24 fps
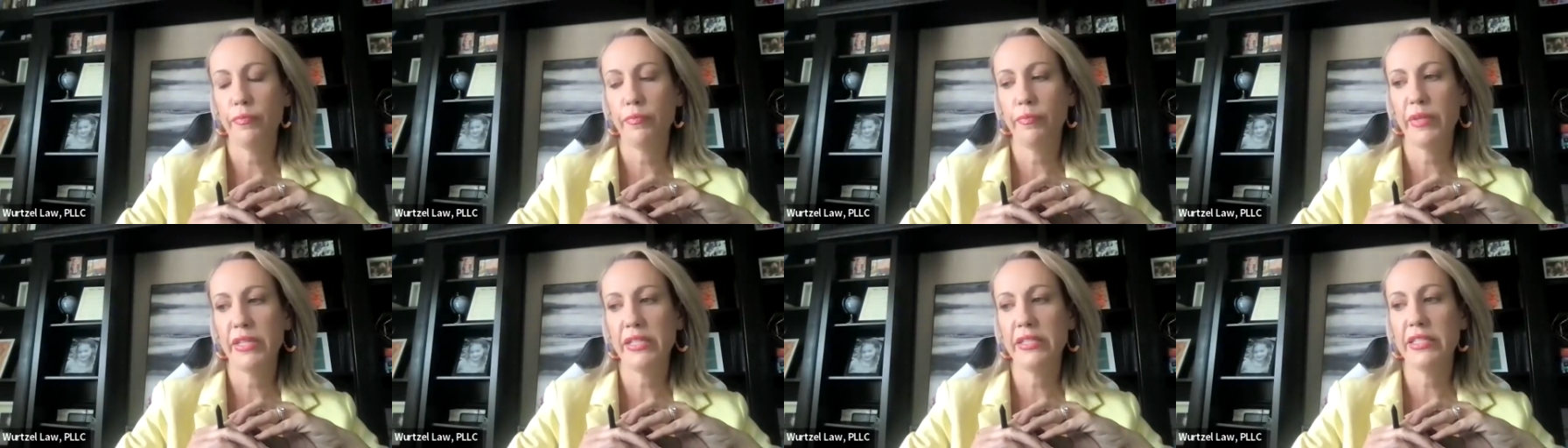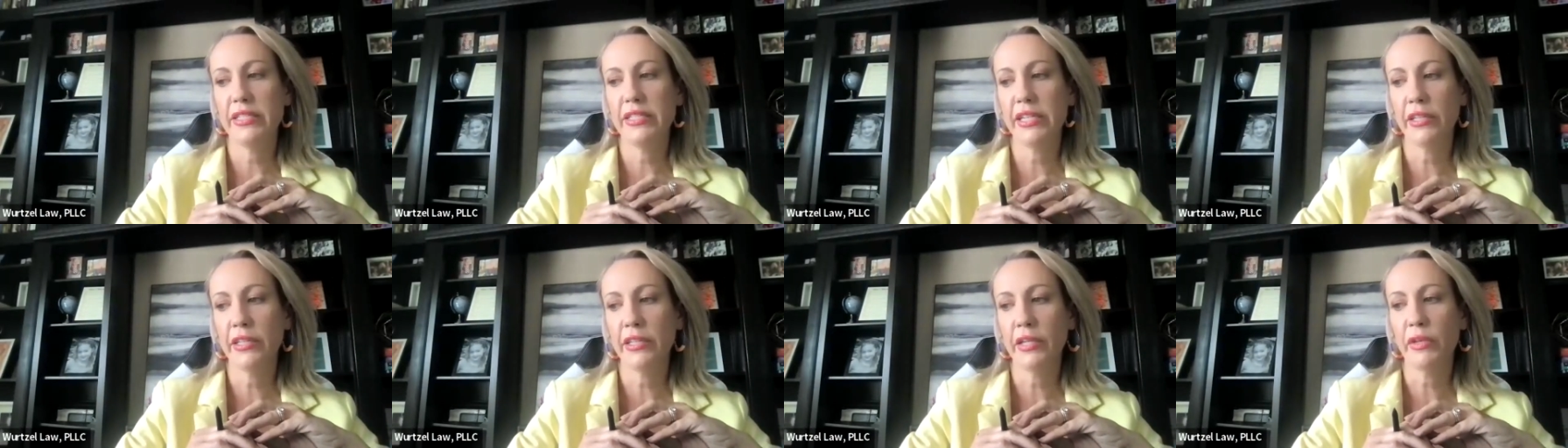been
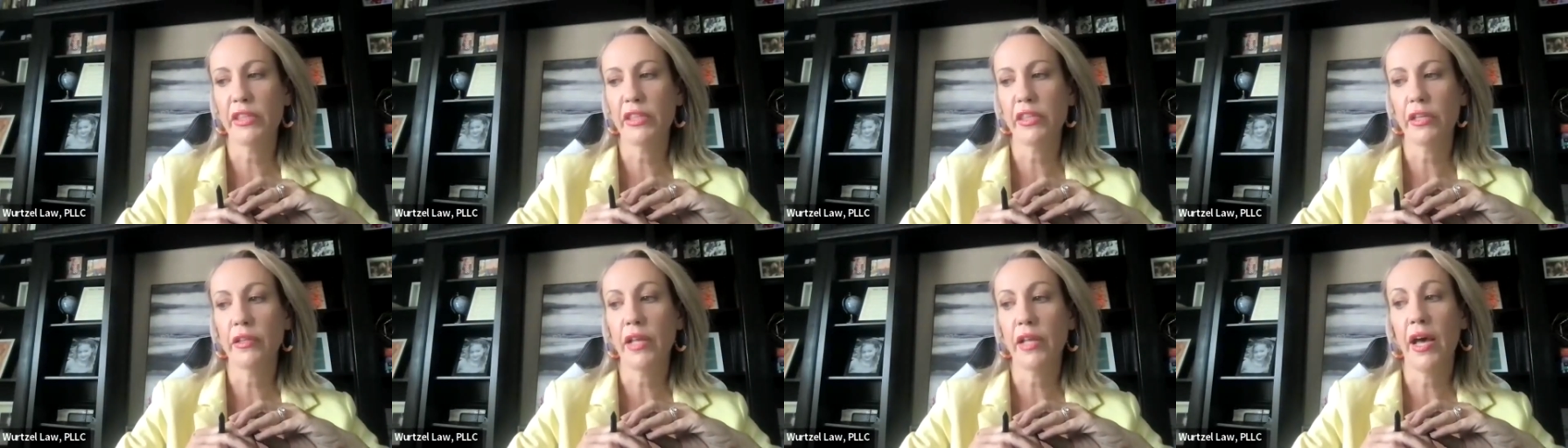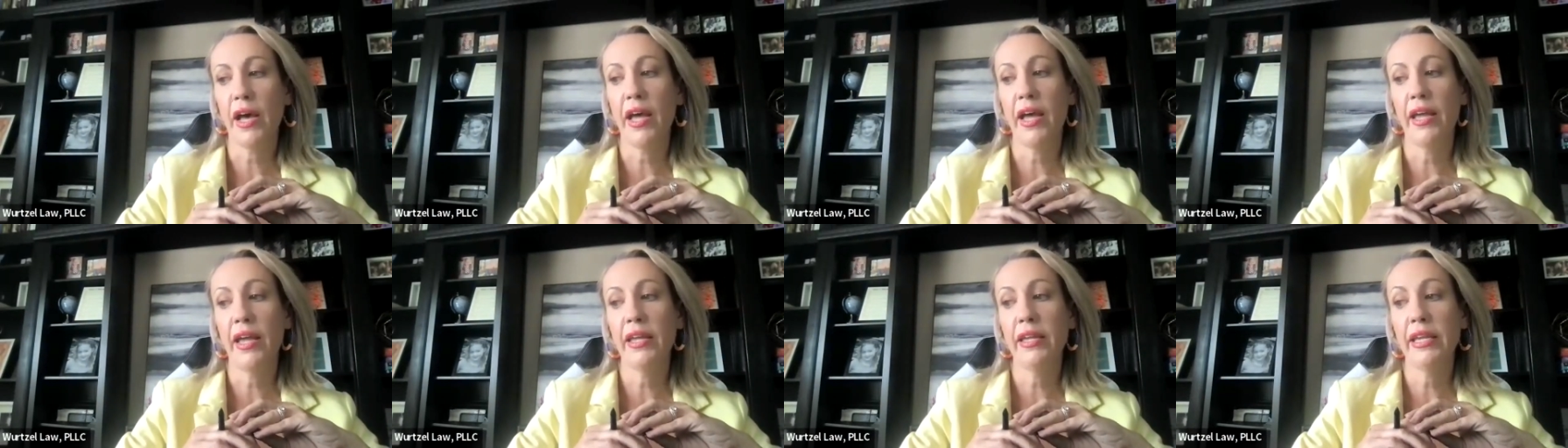dealing with a
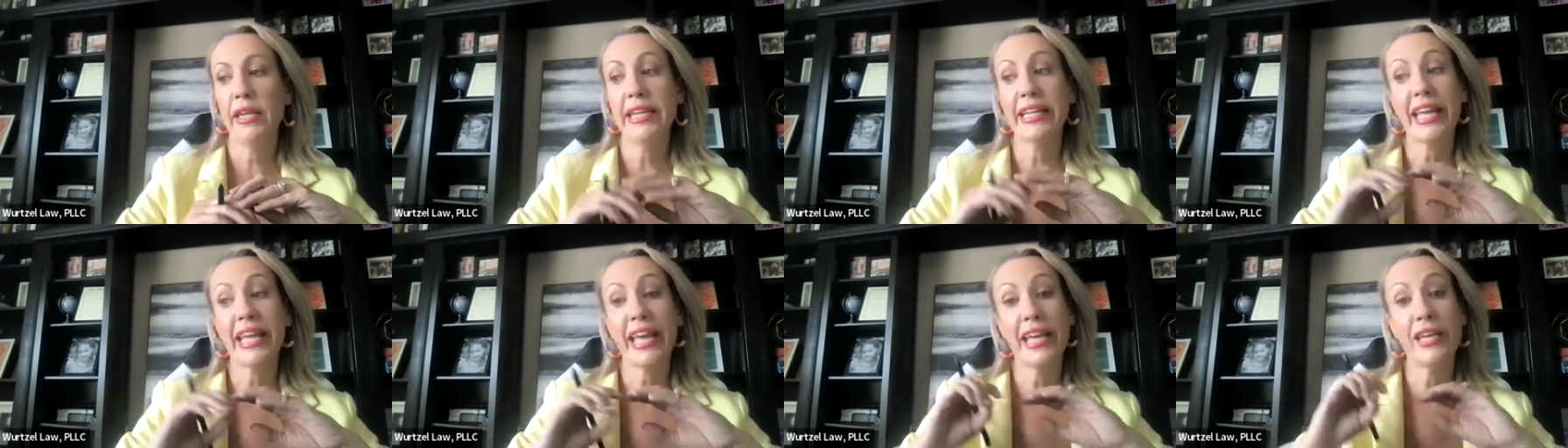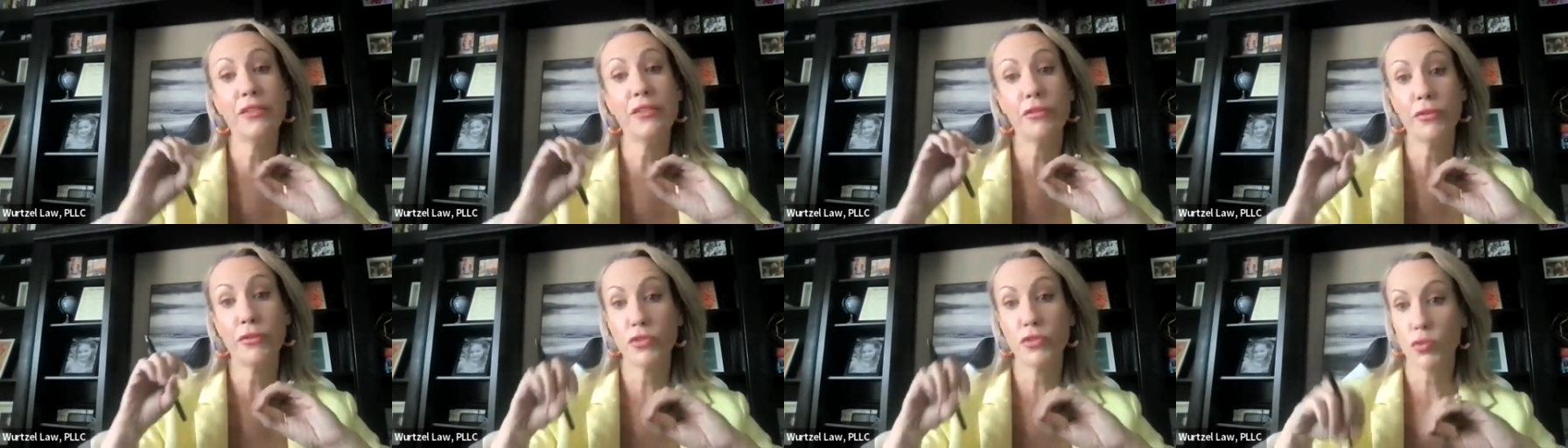lot in K
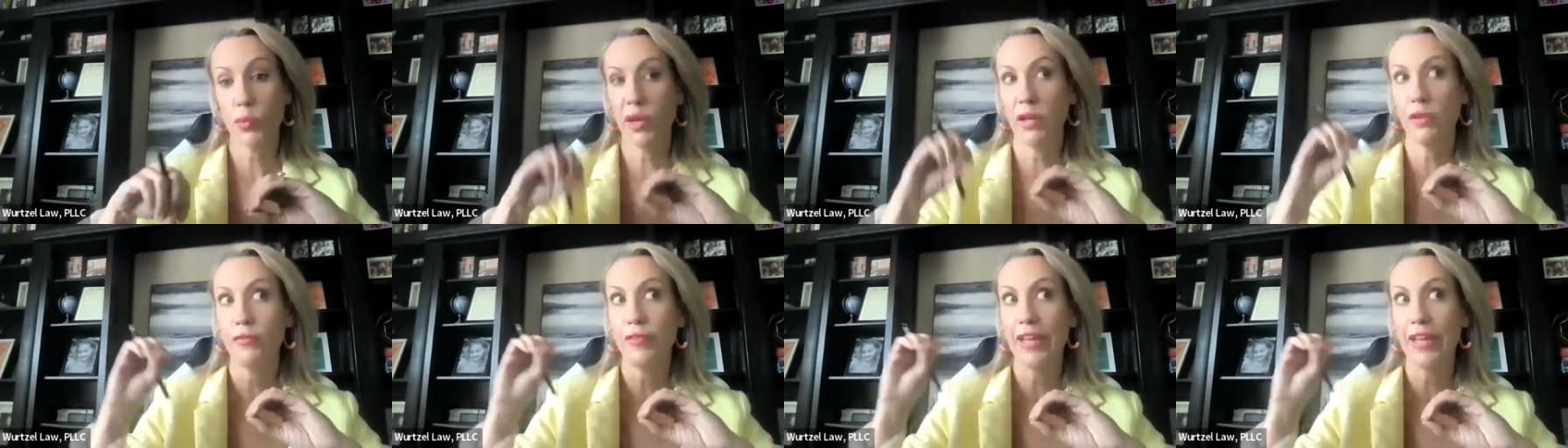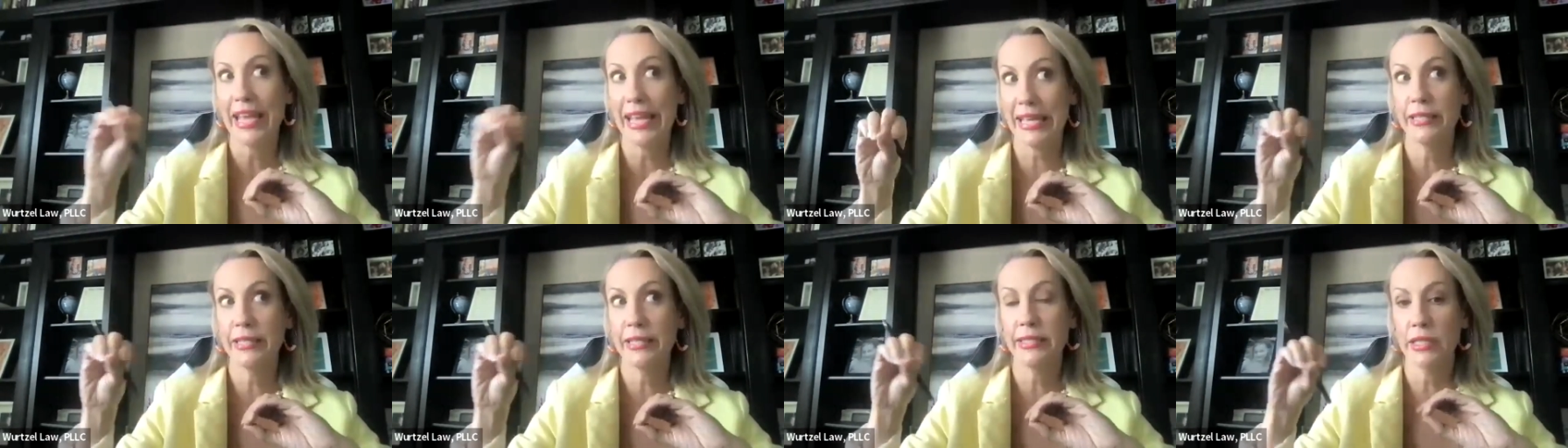through 12
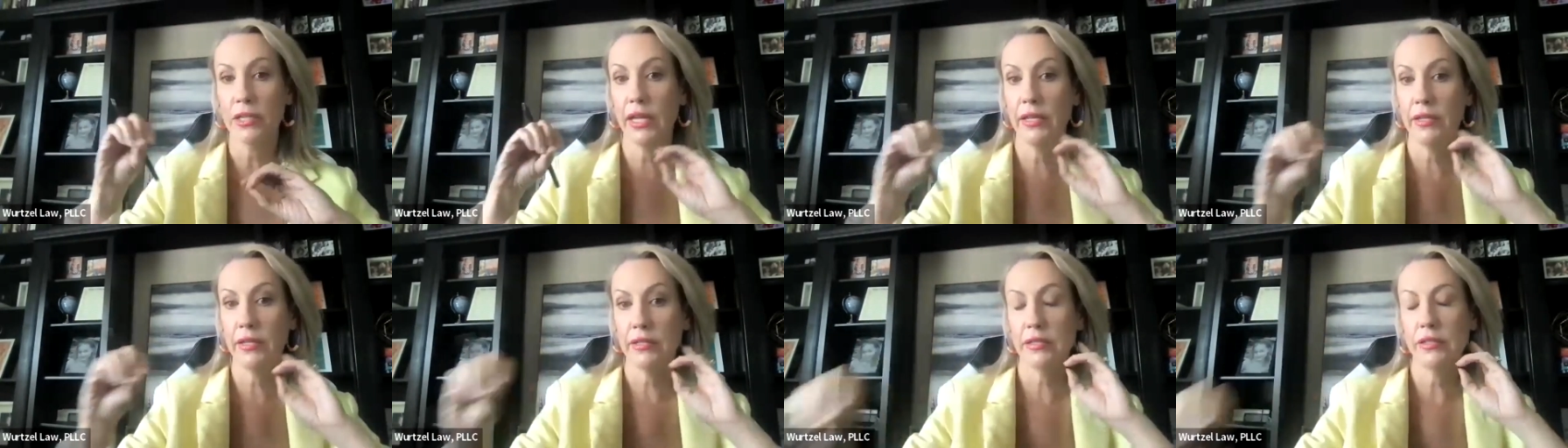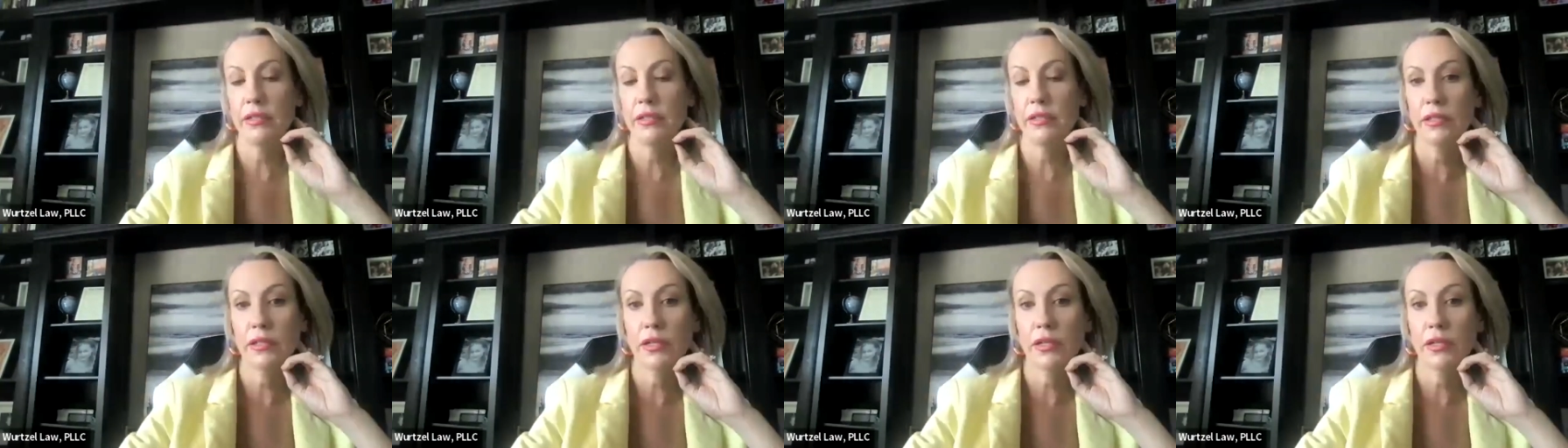and in